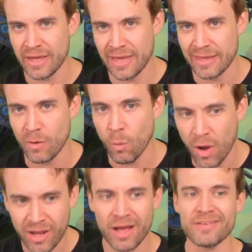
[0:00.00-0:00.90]
a
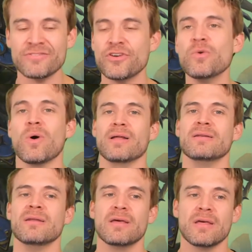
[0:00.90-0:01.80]
1-cost
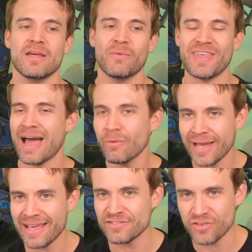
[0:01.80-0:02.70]
2/1 with
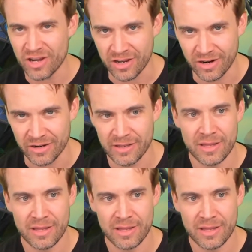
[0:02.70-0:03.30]
Outcast Draw card.